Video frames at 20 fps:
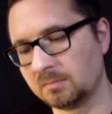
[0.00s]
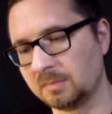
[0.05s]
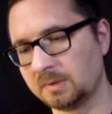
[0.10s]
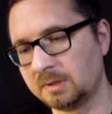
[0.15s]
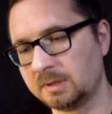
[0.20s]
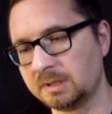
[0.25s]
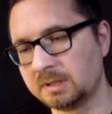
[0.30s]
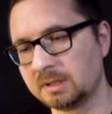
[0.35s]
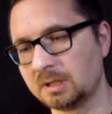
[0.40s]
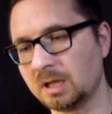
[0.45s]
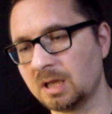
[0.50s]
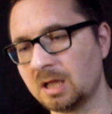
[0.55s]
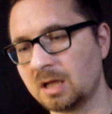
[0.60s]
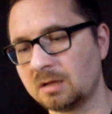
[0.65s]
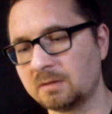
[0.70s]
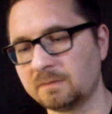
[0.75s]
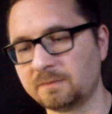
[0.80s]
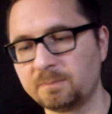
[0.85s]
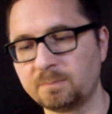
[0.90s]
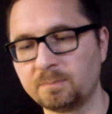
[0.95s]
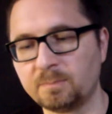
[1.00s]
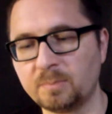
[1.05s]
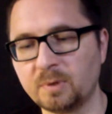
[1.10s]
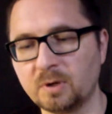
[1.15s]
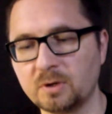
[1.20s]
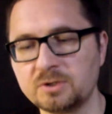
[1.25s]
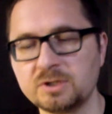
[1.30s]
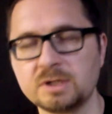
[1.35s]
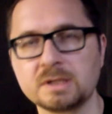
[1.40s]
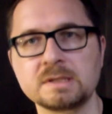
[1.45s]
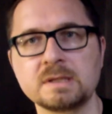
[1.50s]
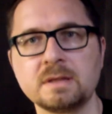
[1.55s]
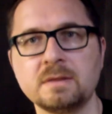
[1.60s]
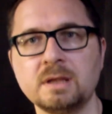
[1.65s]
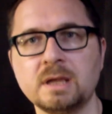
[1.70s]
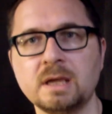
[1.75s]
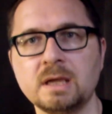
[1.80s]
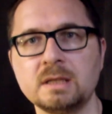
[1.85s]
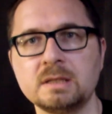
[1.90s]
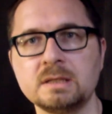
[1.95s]
did a lot of projects in
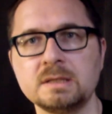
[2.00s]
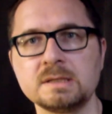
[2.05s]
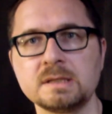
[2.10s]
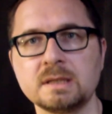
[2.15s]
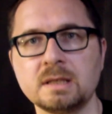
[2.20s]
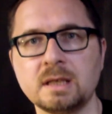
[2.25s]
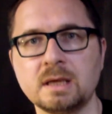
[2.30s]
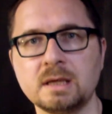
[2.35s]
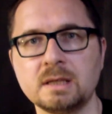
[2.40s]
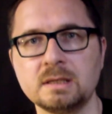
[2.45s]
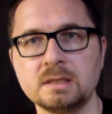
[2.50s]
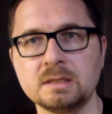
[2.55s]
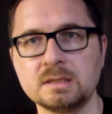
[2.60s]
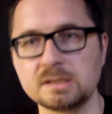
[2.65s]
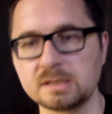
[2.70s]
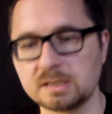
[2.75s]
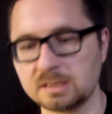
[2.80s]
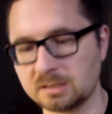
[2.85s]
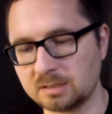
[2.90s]
the 80s and 90s